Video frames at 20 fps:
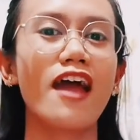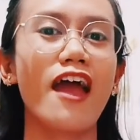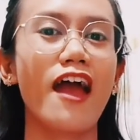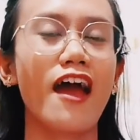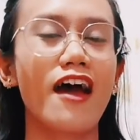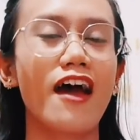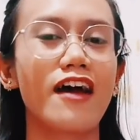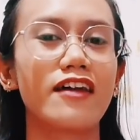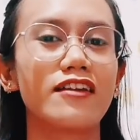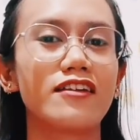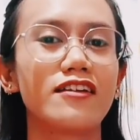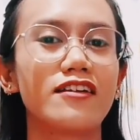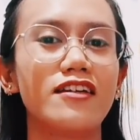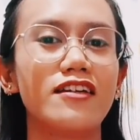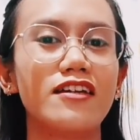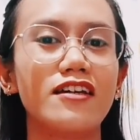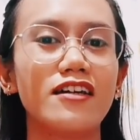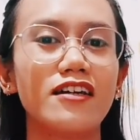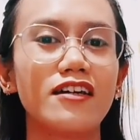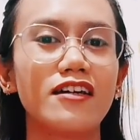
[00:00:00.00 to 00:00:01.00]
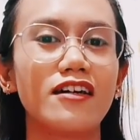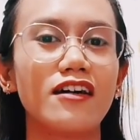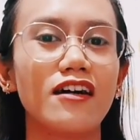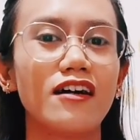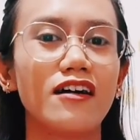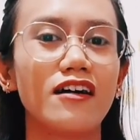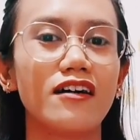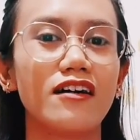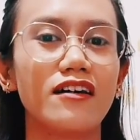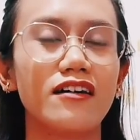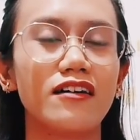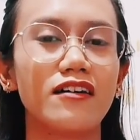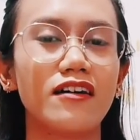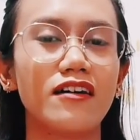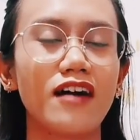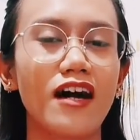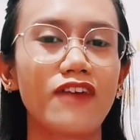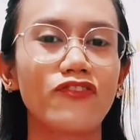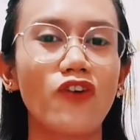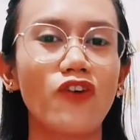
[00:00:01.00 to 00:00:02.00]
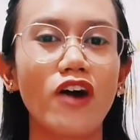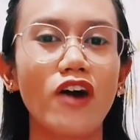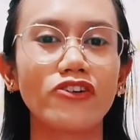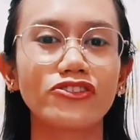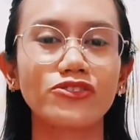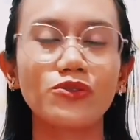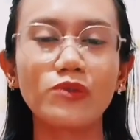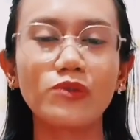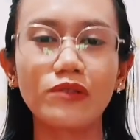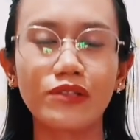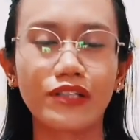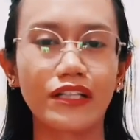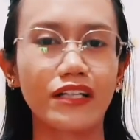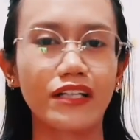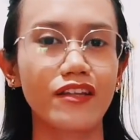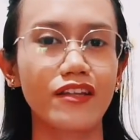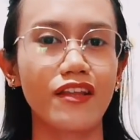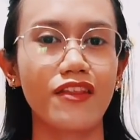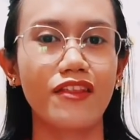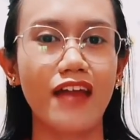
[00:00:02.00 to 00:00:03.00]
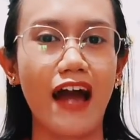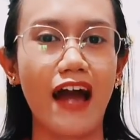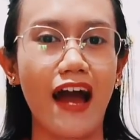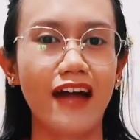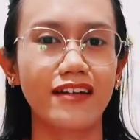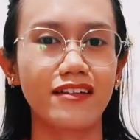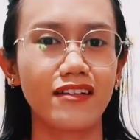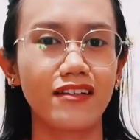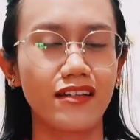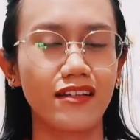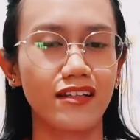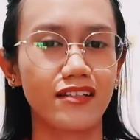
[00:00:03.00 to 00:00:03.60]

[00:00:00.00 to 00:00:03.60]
and I've also learned that